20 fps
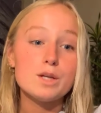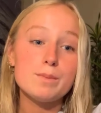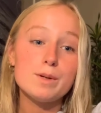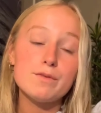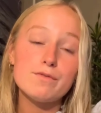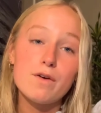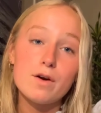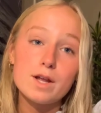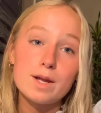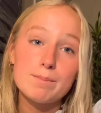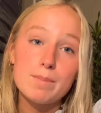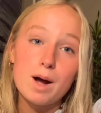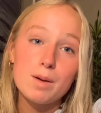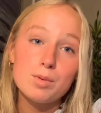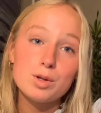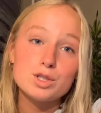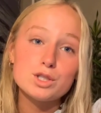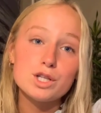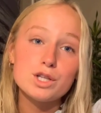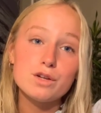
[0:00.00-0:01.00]
to be
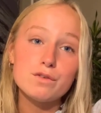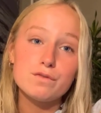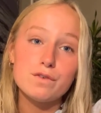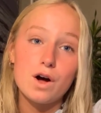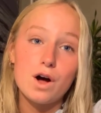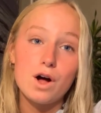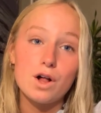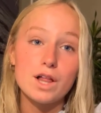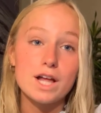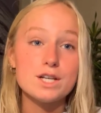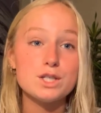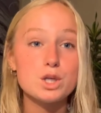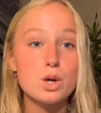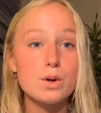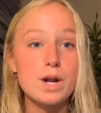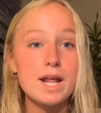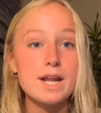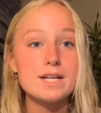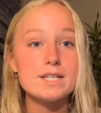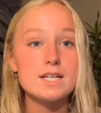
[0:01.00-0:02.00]
published in the fall and
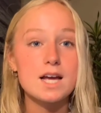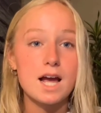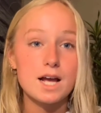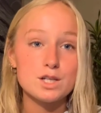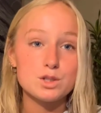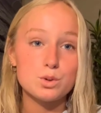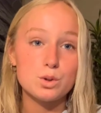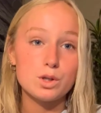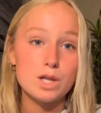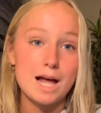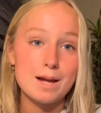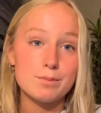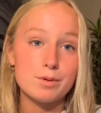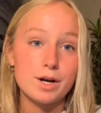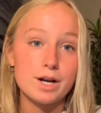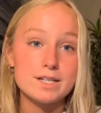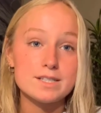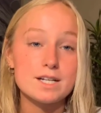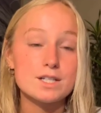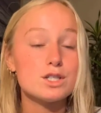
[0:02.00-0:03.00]
donated to high school
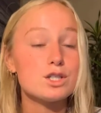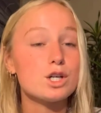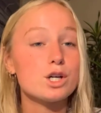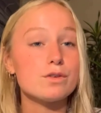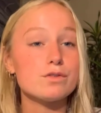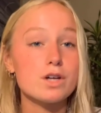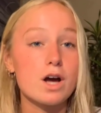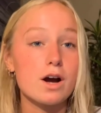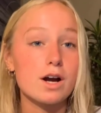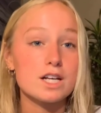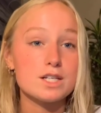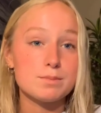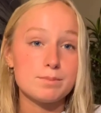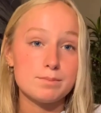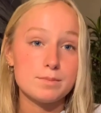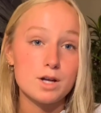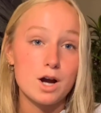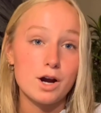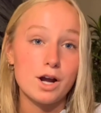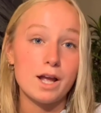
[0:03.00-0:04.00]
libraries that serve talk
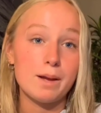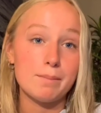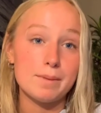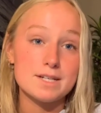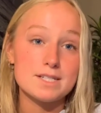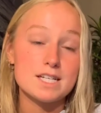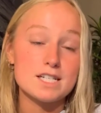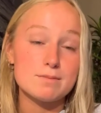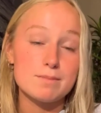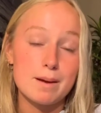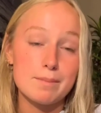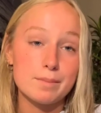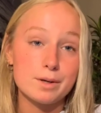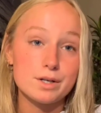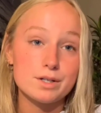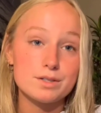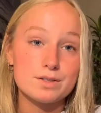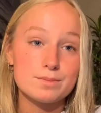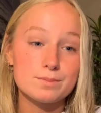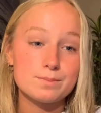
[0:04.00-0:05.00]
Talking Business
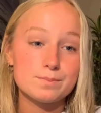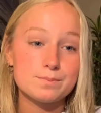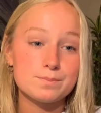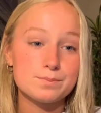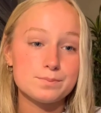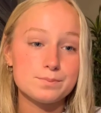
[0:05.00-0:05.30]
members.